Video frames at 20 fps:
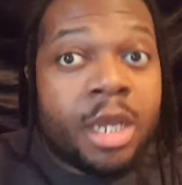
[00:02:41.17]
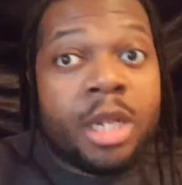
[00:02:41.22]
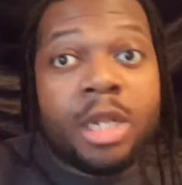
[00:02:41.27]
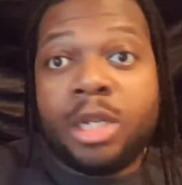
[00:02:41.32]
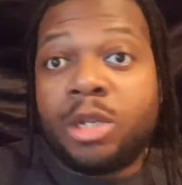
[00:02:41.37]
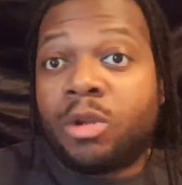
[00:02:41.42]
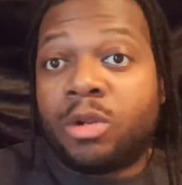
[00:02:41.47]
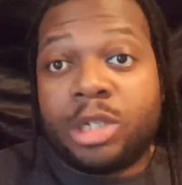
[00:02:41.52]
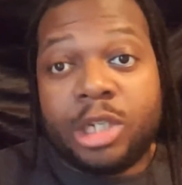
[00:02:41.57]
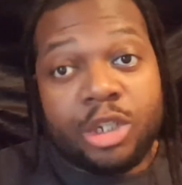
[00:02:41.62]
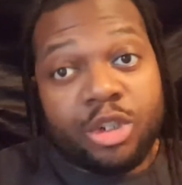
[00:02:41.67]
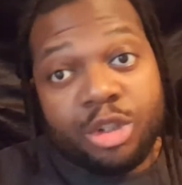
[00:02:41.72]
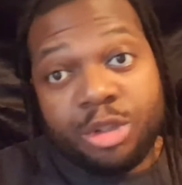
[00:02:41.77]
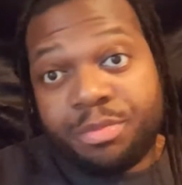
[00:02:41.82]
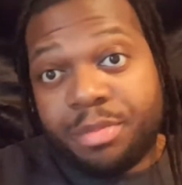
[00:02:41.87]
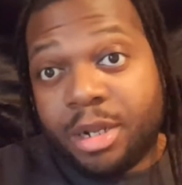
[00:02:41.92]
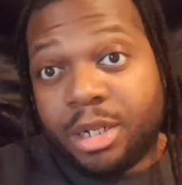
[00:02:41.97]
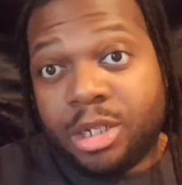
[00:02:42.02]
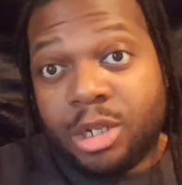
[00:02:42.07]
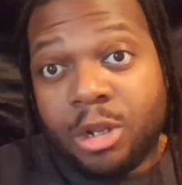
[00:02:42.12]
No
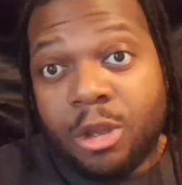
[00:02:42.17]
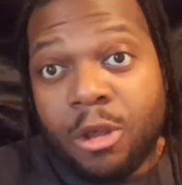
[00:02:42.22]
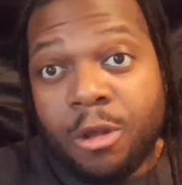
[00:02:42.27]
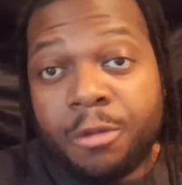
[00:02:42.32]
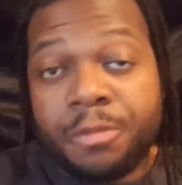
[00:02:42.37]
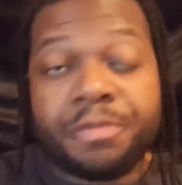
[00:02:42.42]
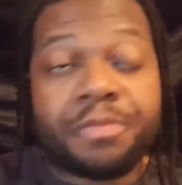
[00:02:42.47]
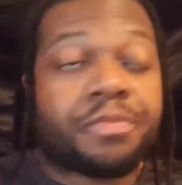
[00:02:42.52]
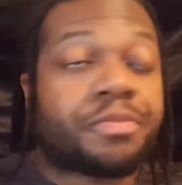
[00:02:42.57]
disrespect at all.